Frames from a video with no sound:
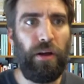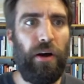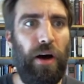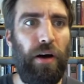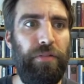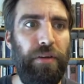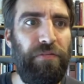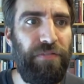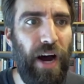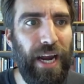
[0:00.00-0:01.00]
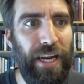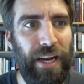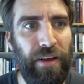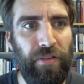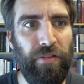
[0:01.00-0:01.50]
of the
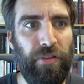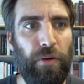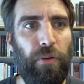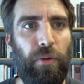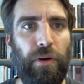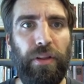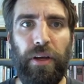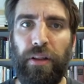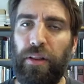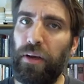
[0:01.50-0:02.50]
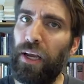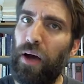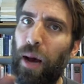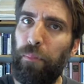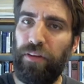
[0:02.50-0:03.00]
fineness or the, the
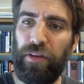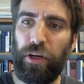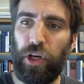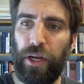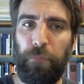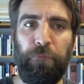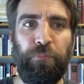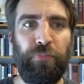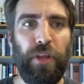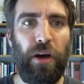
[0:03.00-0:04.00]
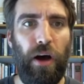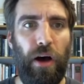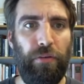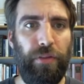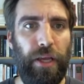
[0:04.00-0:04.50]
composition
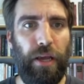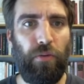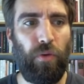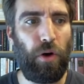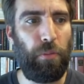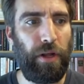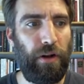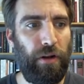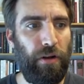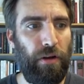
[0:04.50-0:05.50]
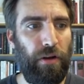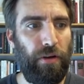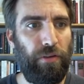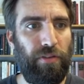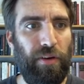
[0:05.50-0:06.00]
of the Roman
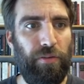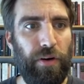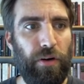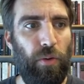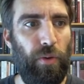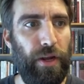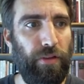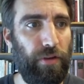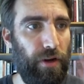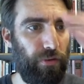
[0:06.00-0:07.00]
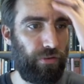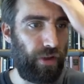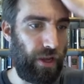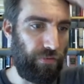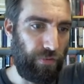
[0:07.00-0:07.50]
silver coins. And you'll
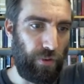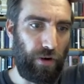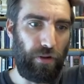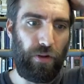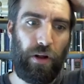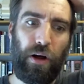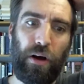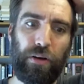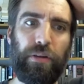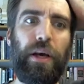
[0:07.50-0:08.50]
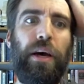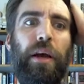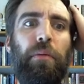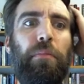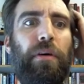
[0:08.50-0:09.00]
see for a long
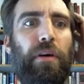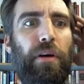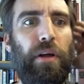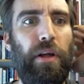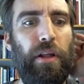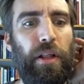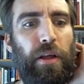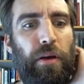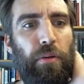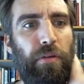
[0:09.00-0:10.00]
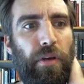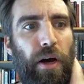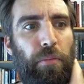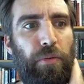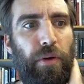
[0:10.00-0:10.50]
time, it was
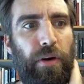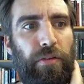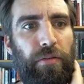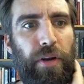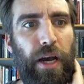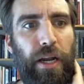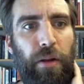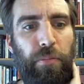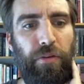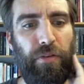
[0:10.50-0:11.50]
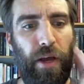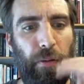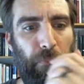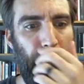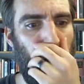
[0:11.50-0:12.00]
upwards of 90%.
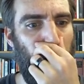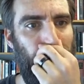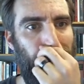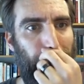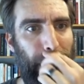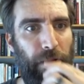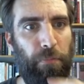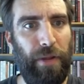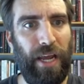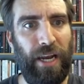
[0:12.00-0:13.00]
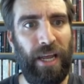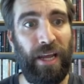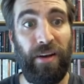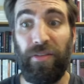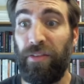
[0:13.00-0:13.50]
And then beginning
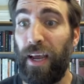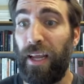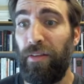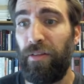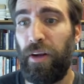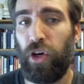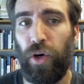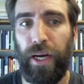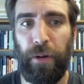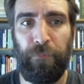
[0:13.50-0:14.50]
in the second century,